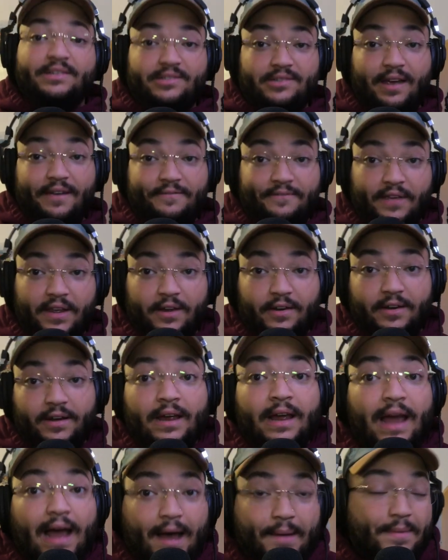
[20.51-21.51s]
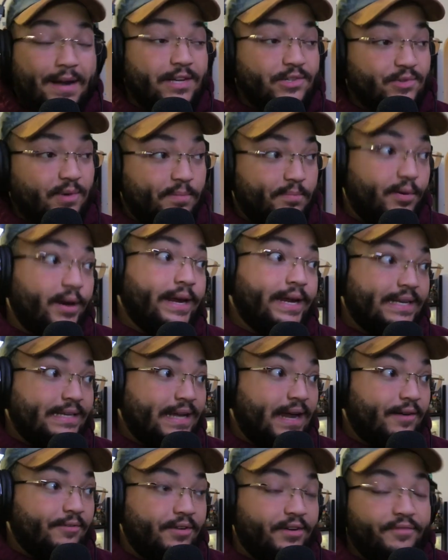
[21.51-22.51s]
so I figured I might as well break it
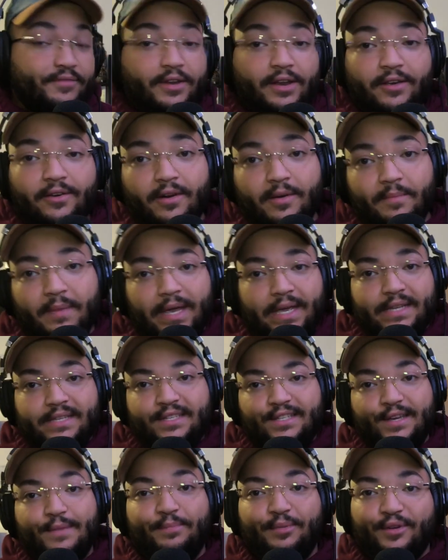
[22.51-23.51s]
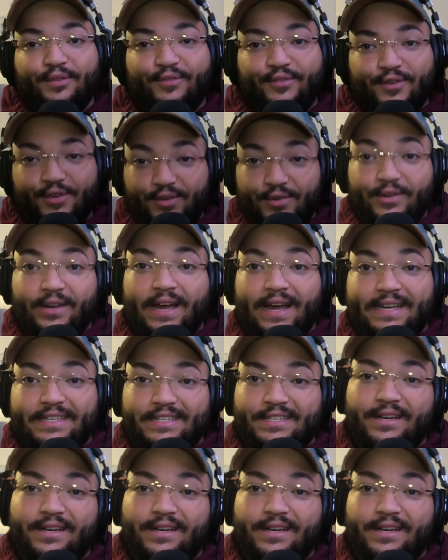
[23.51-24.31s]
down in a video and make it simpler for you guys